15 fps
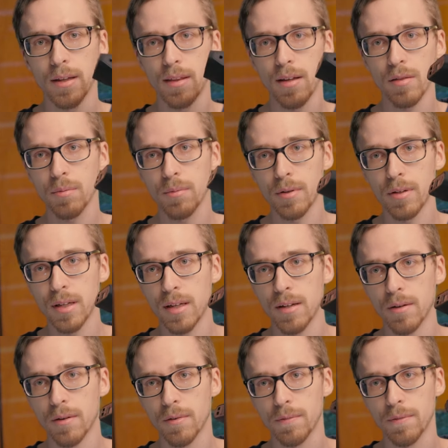this one
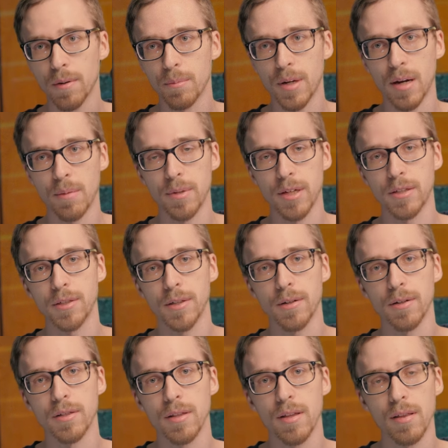here from
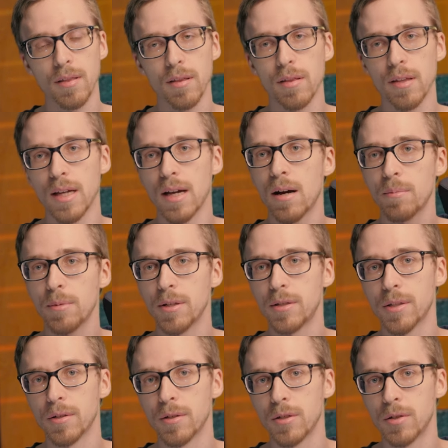OmniCharge. This is the
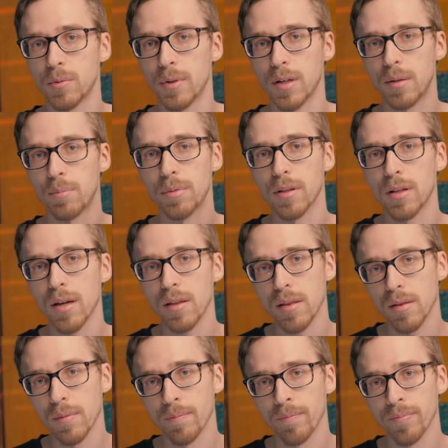OmniCharge 20 Plus.